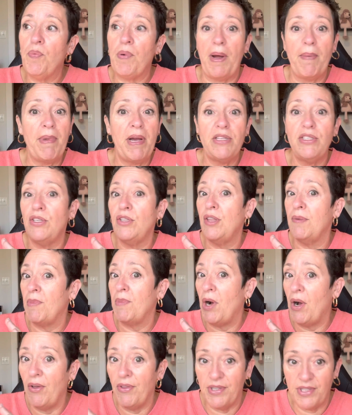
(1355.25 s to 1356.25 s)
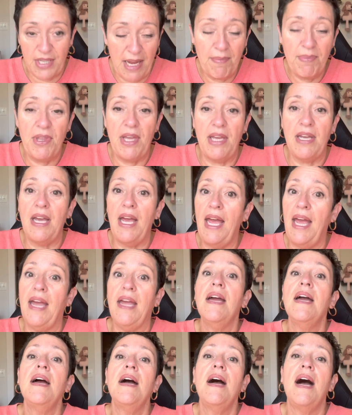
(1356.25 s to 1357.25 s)
I messaged them all the same thing.
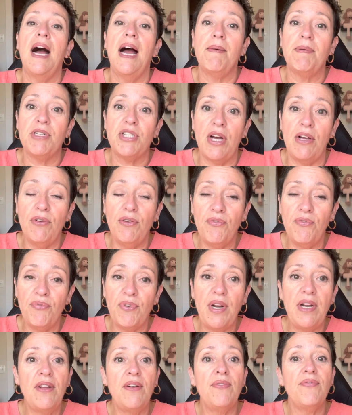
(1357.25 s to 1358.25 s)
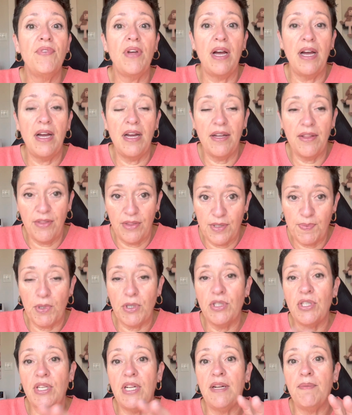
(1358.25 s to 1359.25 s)
Hey, I'm a childhood friend of this
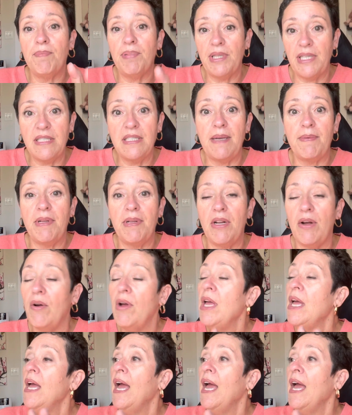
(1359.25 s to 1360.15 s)
person. Please let me know.